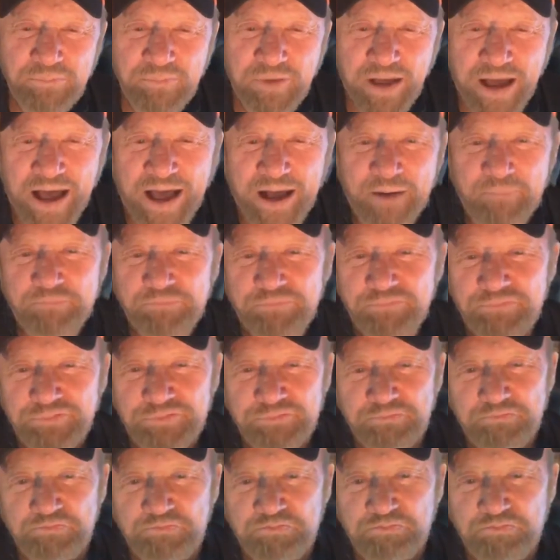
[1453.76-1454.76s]
I
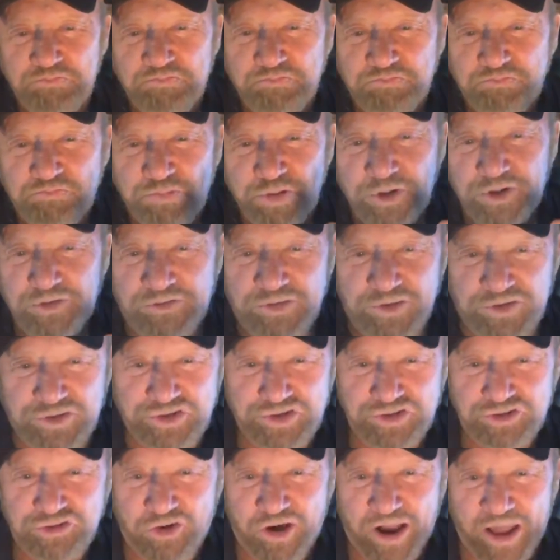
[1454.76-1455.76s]
put the
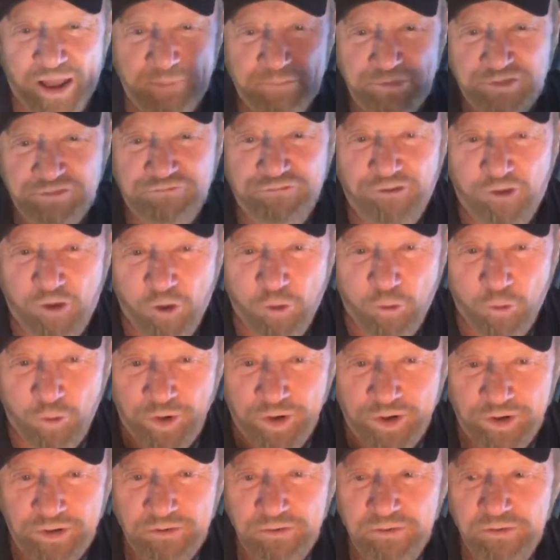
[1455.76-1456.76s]
straps
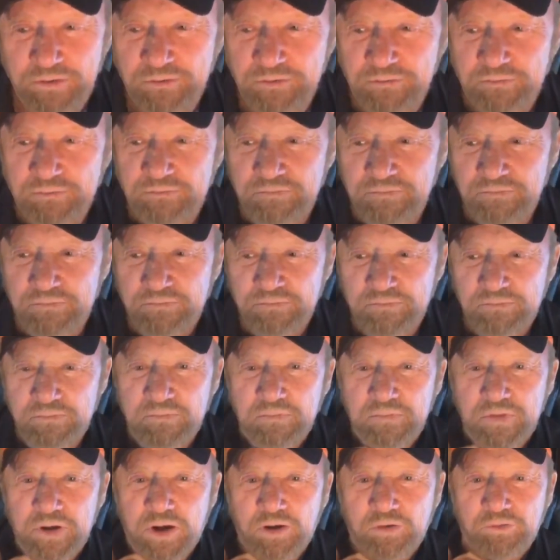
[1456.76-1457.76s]
forward
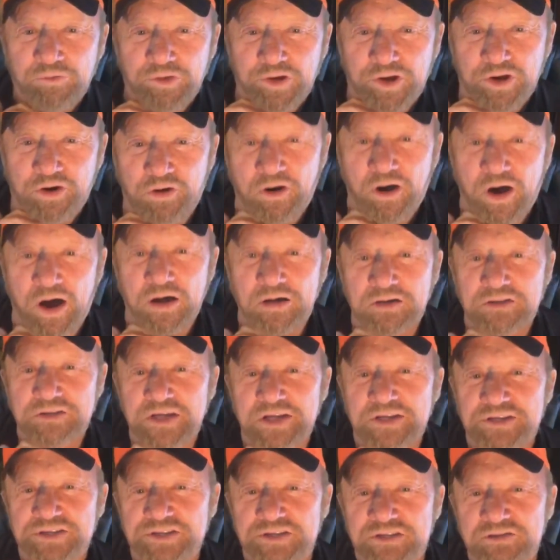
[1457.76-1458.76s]
on the Crocs.
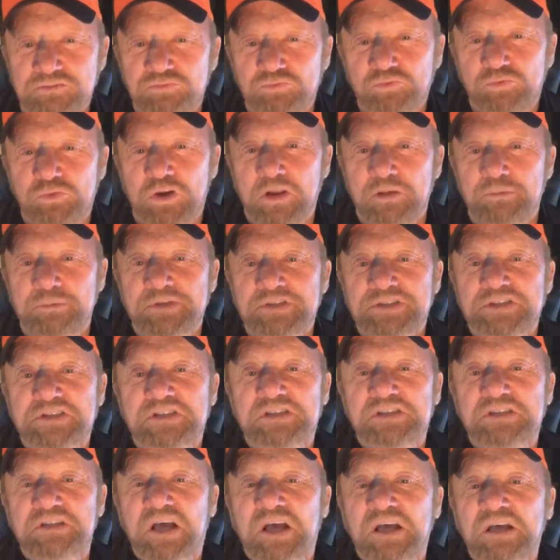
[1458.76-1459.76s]
That's one of the mistakes. Yeah,
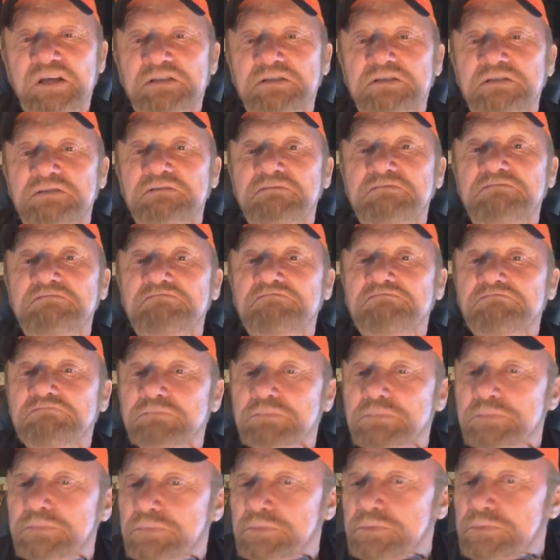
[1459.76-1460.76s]
one of the things
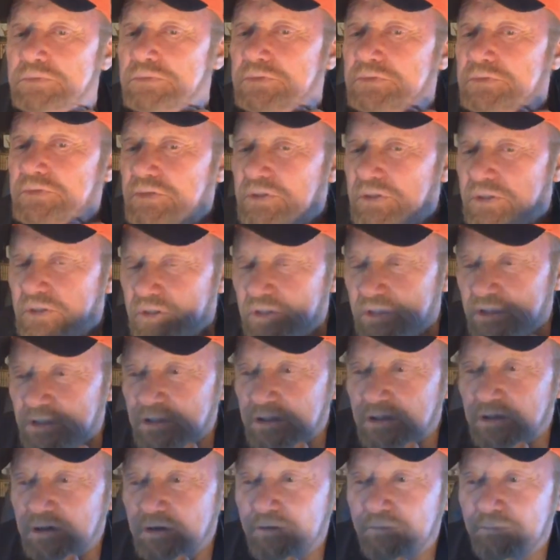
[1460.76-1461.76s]
those
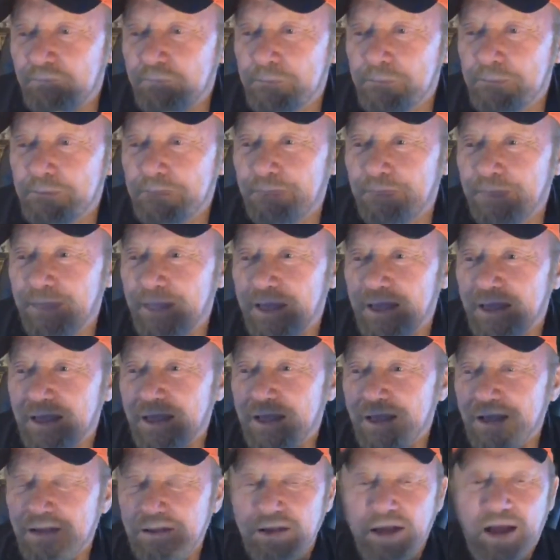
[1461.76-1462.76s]
things are dangerous. I'm
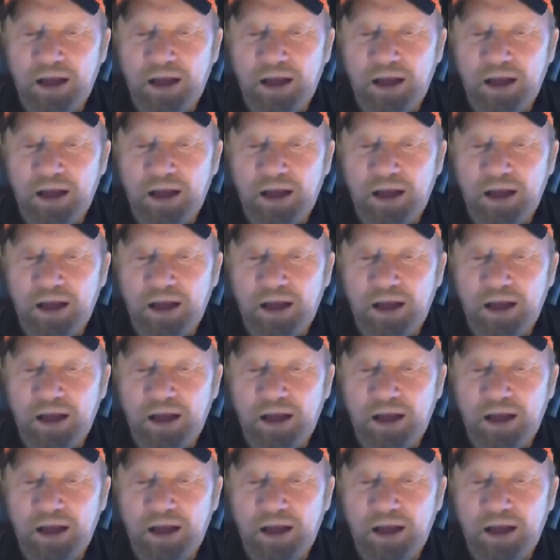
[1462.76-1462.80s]
sorry.